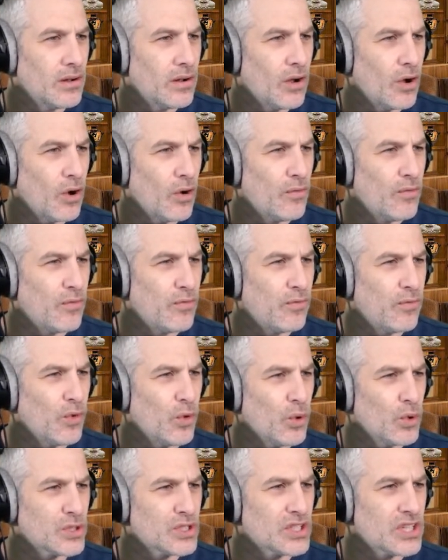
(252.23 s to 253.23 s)
of
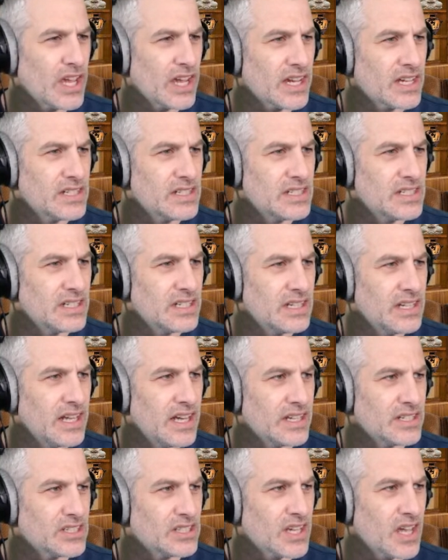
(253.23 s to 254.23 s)
four seconds and
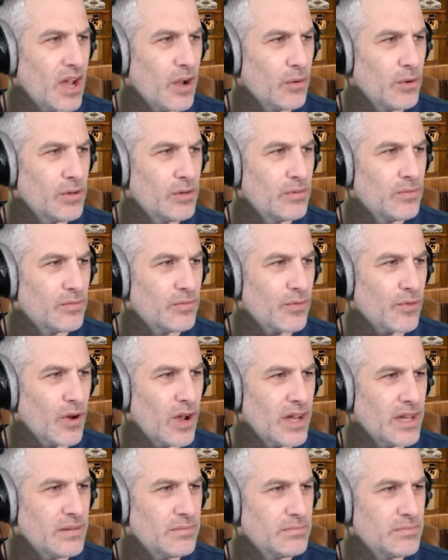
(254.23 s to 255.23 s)
less. Current
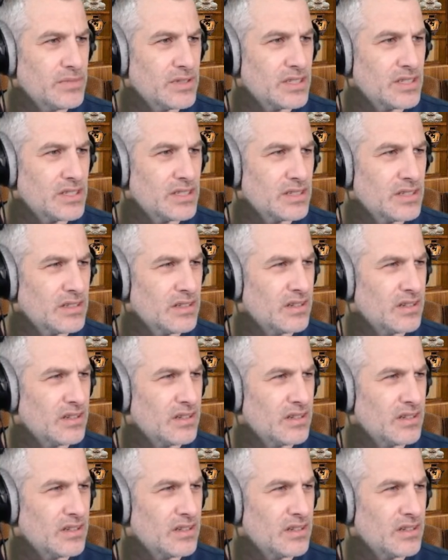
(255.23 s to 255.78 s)
frames.